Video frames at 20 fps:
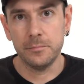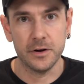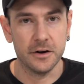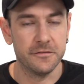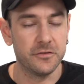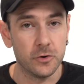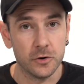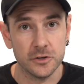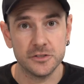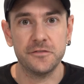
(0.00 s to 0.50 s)
But
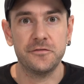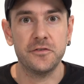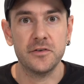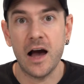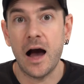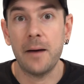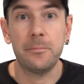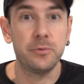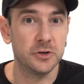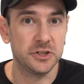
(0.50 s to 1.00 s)
of course, if we
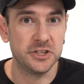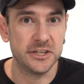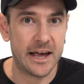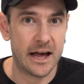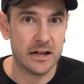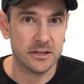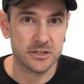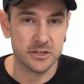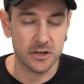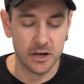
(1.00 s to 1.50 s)
are pushing
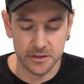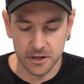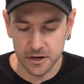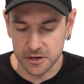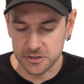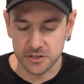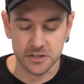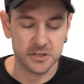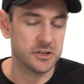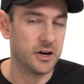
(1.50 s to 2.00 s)
outside
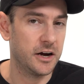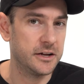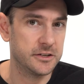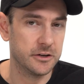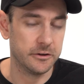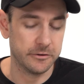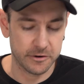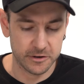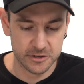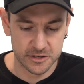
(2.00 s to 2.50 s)
those design
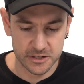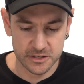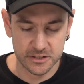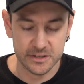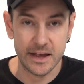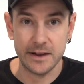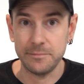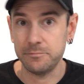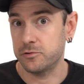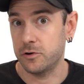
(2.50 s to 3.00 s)
tolerances,
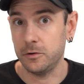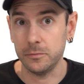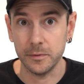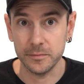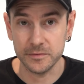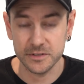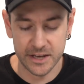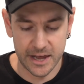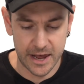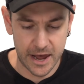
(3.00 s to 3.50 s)
then
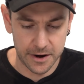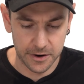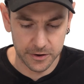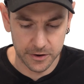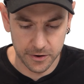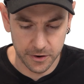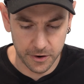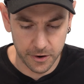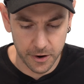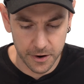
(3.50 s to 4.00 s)
problems can
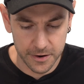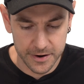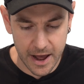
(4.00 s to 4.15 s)
occur.